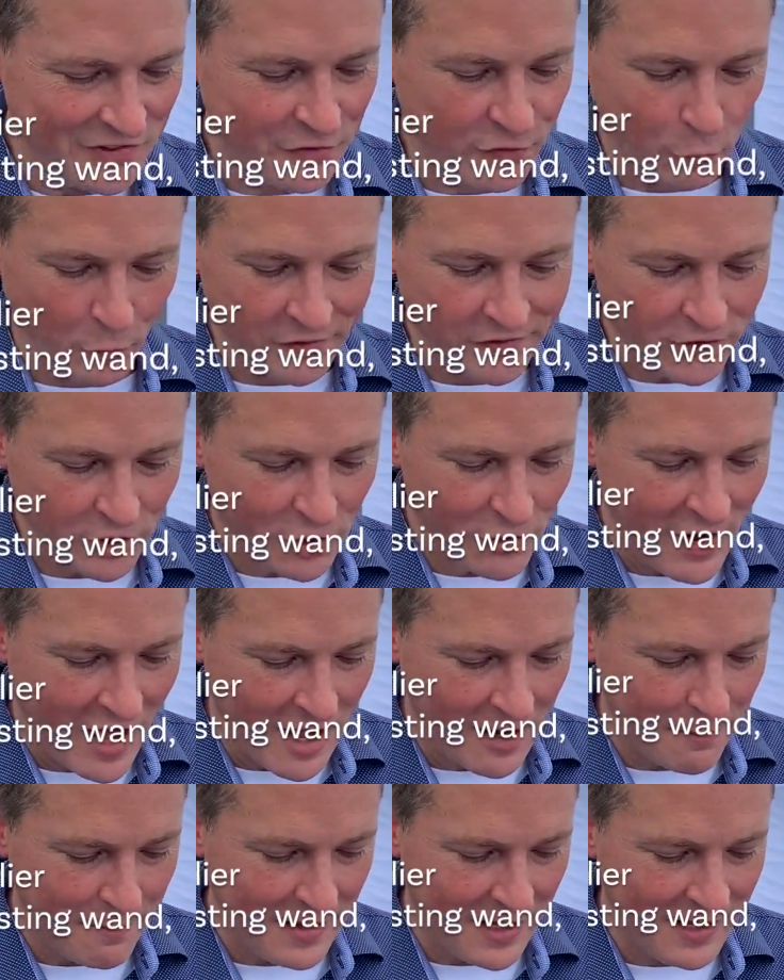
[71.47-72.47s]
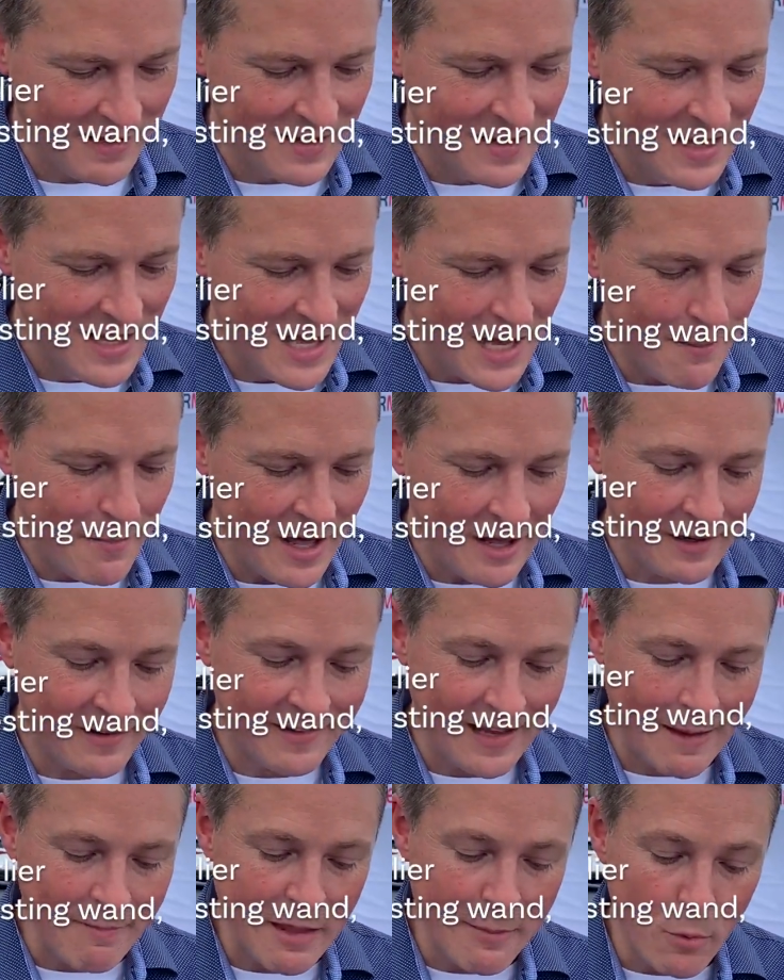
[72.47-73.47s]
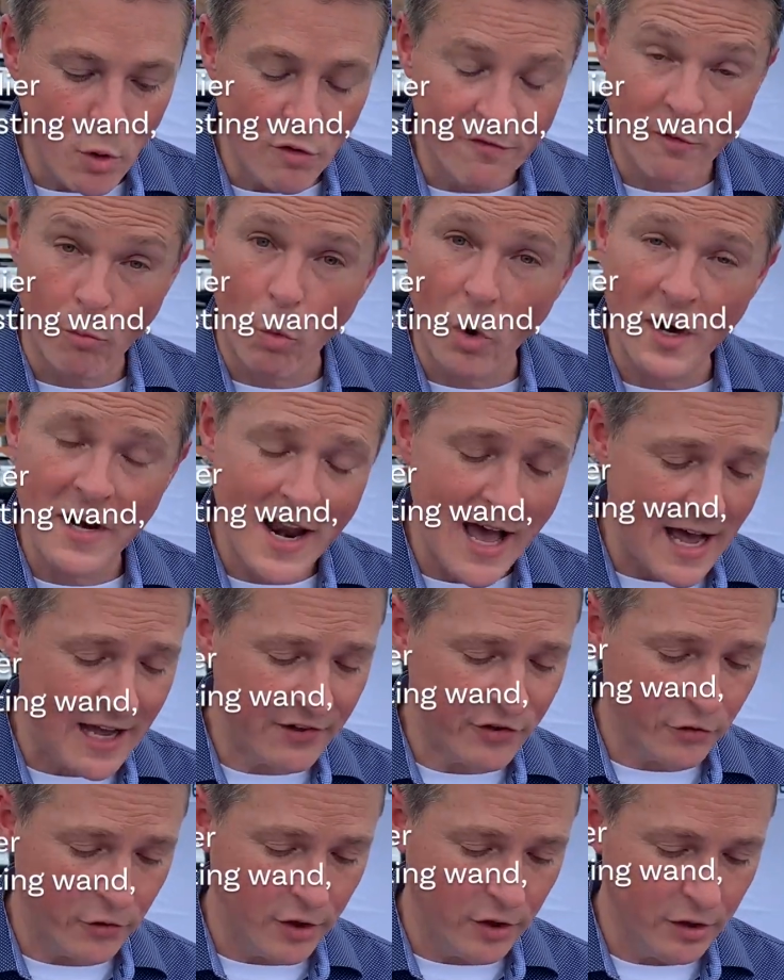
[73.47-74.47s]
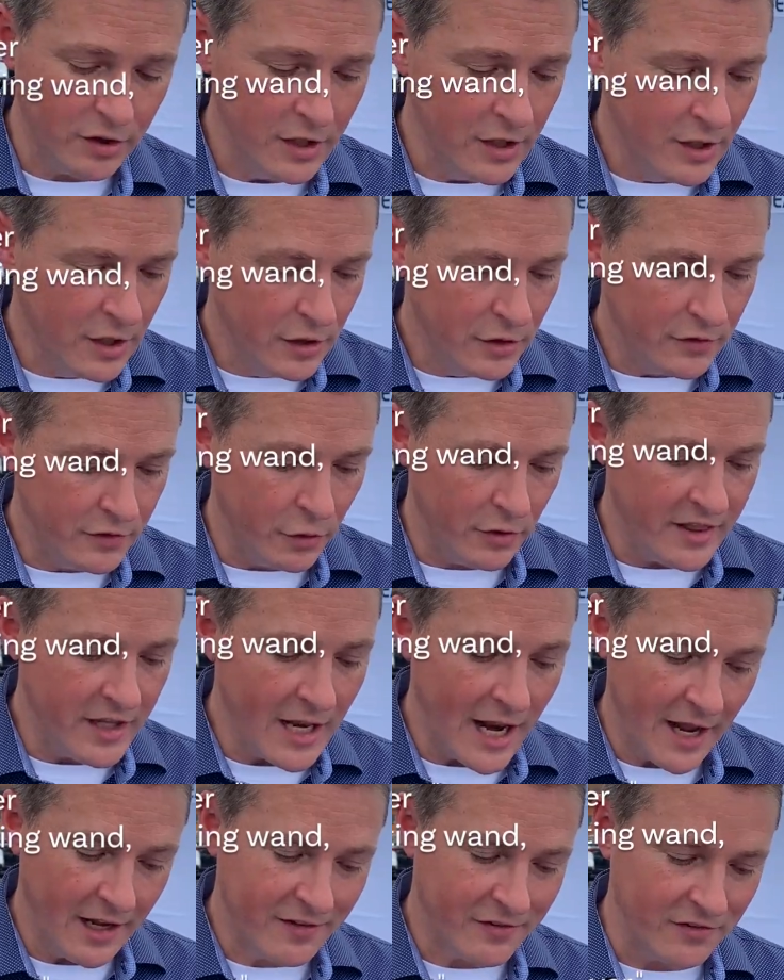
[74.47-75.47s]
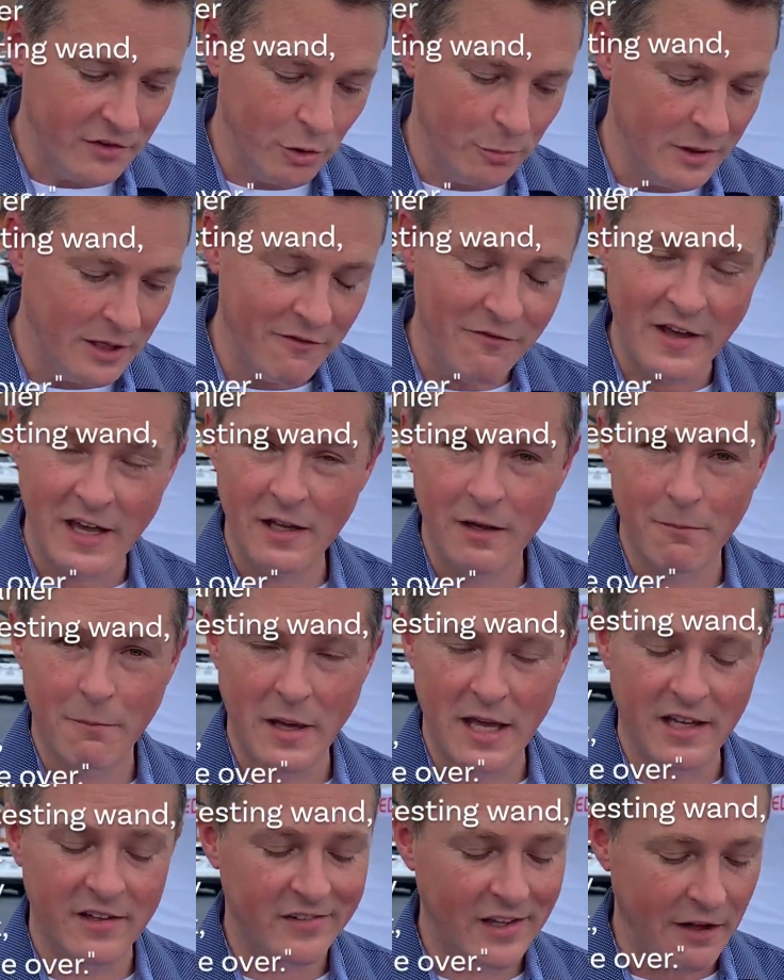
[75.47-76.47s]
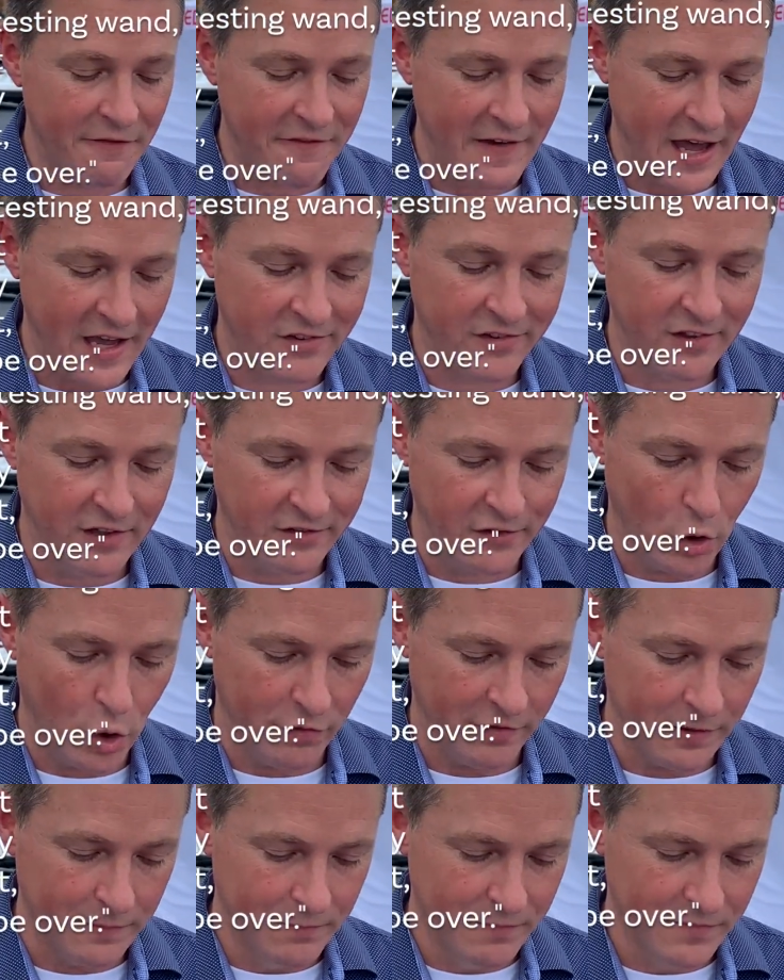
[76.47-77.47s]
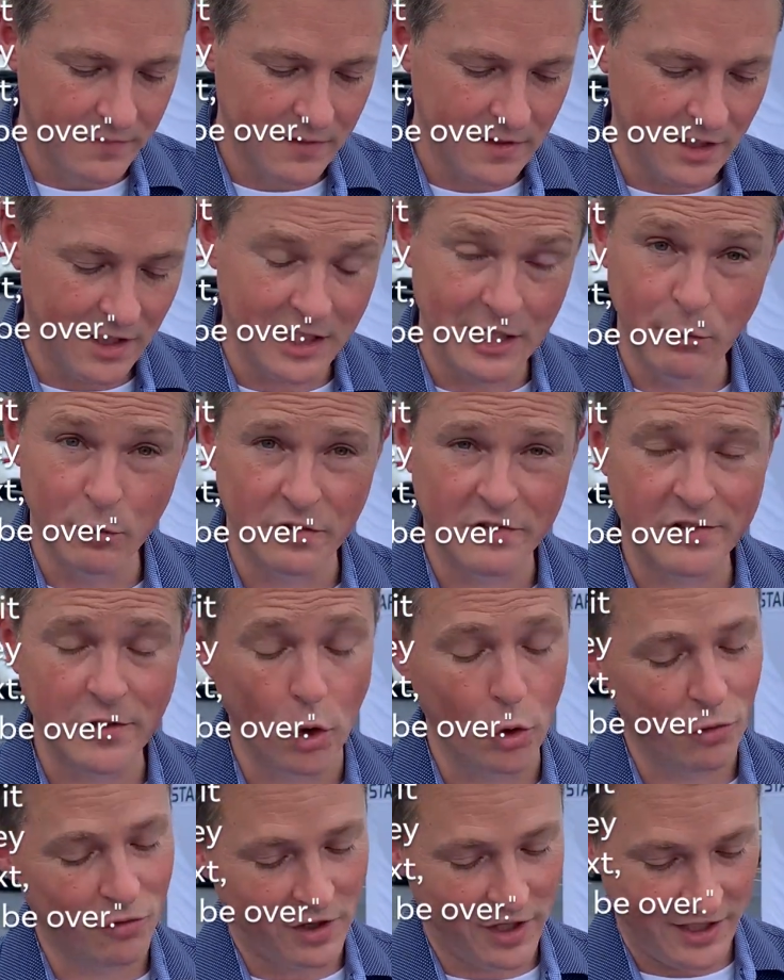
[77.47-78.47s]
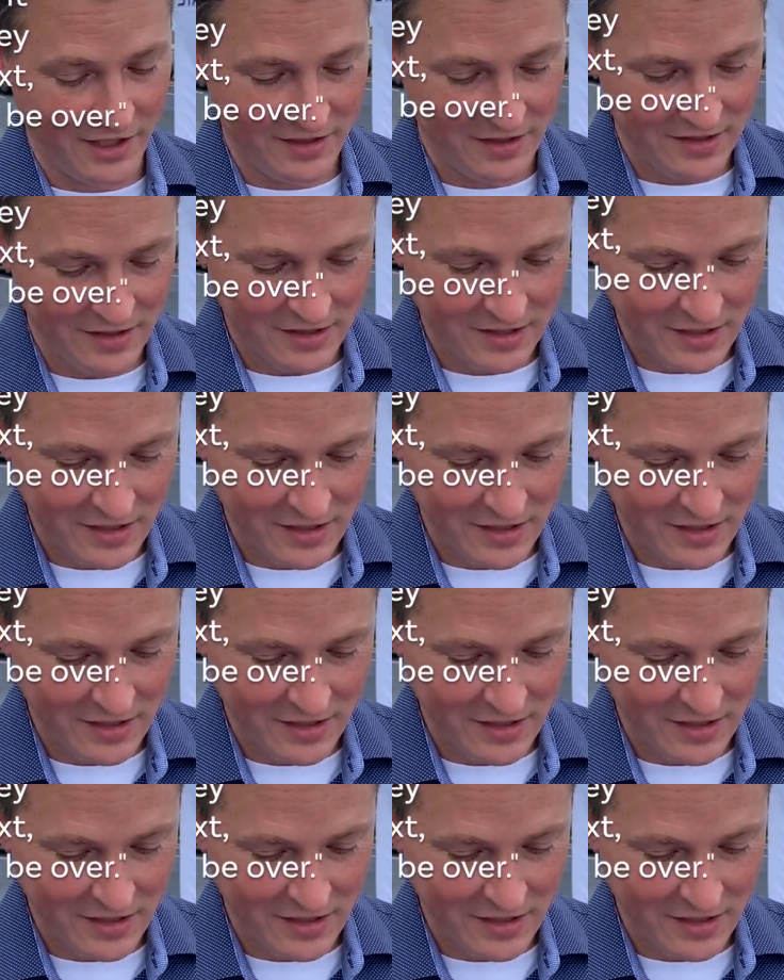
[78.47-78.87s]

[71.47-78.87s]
swizzle it around a bit, and by the time they move from one nostril to the next, you'll be amazed how fast it is over. And he was so right.